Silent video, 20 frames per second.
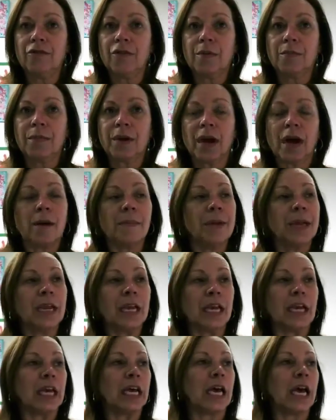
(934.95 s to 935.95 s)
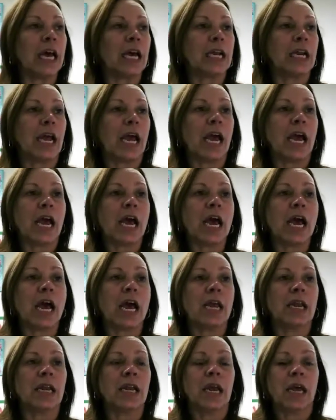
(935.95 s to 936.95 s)
from coming in
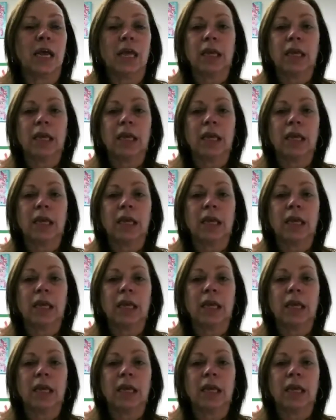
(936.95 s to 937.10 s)
and